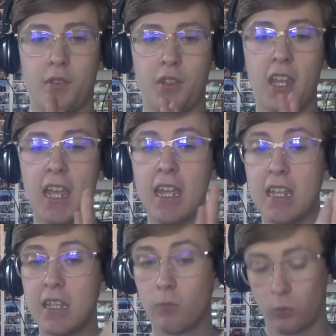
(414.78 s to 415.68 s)

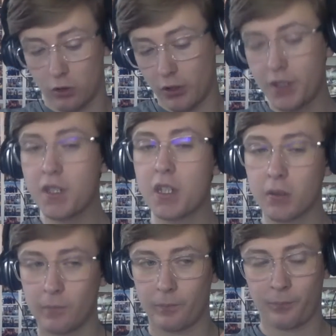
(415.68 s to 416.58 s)
there
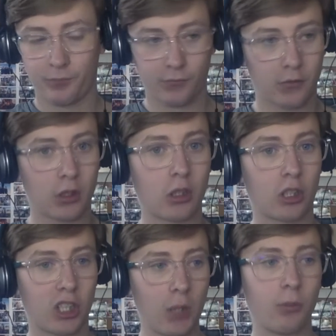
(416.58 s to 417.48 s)
was a
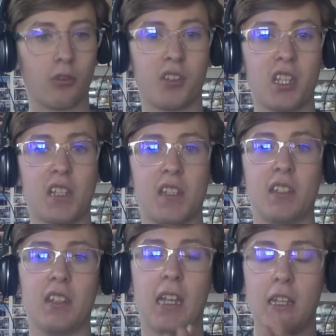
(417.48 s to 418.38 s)
couple of things
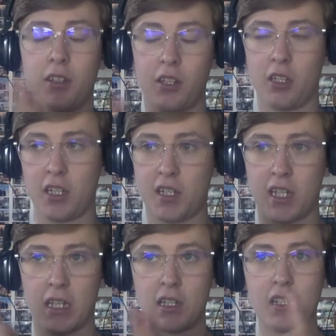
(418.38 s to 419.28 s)
in that 30
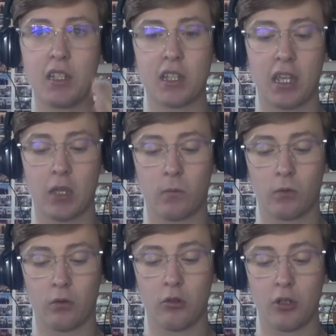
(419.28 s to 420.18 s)
seconds. There
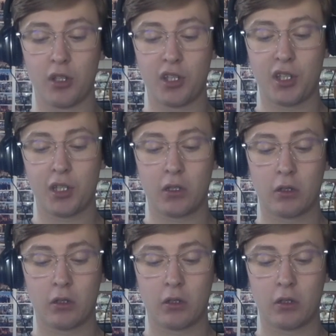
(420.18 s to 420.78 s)
was